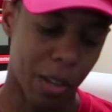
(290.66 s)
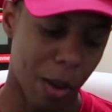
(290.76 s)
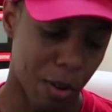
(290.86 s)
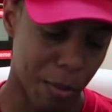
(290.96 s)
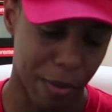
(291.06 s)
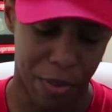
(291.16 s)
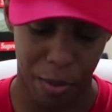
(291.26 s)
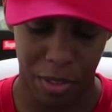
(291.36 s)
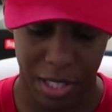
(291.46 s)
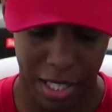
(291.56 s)
We got one of my
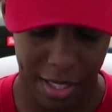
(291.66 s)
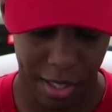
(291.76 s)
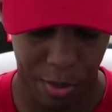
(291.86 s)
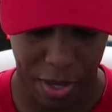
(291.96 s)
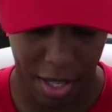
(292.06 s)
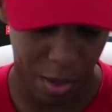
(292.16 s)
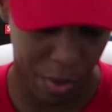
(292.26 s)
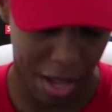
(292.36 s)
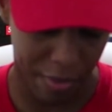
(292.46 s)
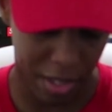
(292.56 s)
favorite tees this week.
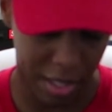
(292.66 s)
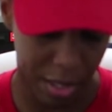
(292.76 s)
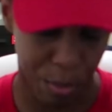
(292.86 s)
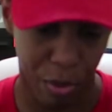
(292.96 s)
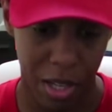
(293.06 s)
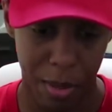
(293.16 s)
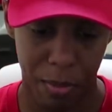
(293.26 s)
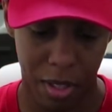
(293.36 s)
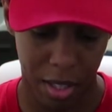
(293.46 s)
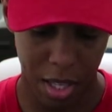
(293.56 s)
We have the
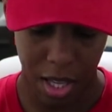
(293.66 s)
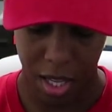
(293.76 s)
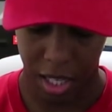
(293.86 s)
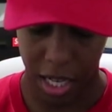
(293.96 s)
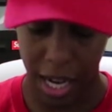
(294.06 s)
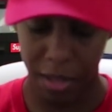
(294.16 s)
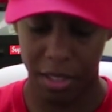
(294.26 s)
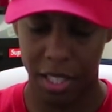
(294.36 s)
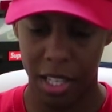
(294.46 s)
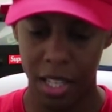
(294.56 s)
Supreme
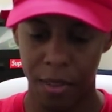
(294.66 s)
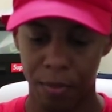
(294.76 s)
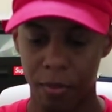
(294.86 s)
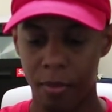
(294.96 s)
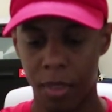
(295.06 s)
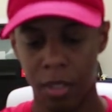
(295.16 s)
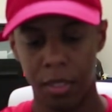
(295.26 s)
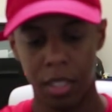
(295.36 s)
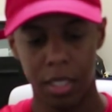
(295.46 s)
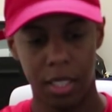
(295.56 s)
Cutouts tee.
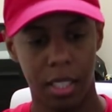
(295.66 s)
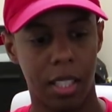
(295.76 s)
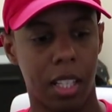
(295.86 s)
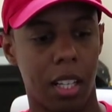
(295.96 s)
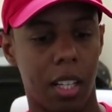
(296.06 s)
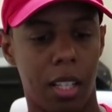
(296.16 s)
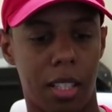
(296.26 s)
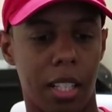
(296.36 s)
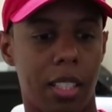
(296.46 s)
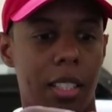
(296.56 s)
This is in a,
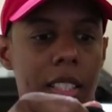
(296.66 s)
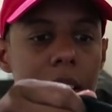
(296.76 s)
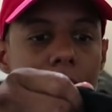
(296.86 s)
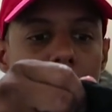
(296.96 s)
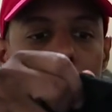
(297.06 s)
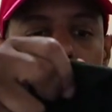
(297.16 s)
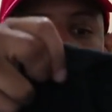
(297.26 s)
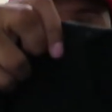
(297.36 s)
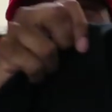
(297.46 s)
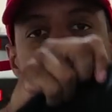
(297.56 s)
I think this is in
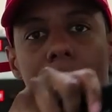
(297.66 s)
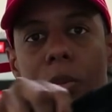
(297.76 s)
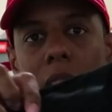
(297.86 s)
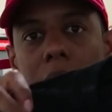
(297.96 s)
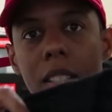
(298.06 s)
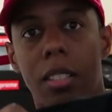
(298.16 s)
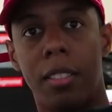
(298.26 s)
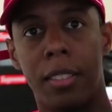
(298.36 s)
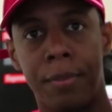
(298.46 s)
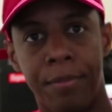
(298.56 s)
black as well.
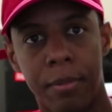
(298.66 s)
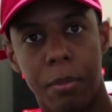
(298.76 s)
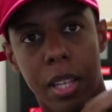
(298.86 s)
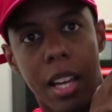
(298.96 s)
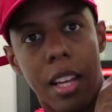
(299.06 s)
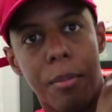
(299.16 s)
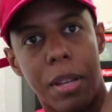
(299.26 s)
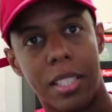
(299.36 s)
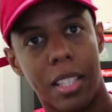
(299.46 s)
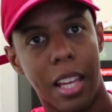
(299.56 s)
But yeah,
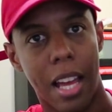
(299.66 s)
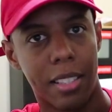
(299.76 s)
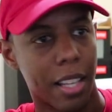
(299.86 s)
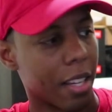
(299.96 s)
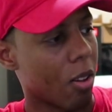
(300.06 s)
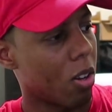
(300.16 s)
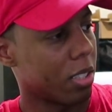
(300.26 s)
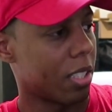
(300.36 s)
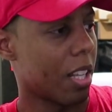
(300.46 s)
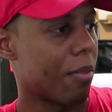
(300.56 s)
basically has like
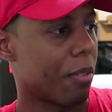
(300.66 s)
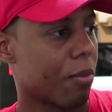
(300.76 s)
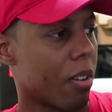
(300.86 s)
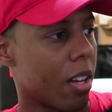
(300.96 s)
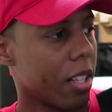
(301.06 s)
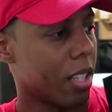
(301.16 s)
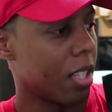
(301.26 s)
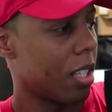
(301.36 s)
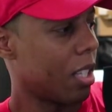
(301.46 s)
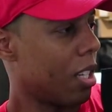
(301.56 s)
all the stuff in the front.
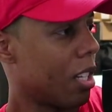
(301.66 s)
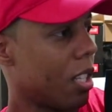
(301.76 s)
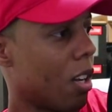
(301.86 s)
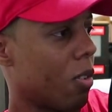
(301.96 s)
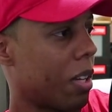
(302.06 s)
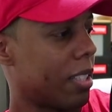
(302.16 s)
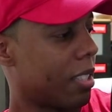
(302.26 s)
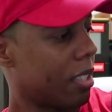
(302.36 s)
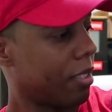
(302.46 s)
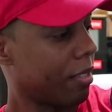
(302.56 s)
You know, has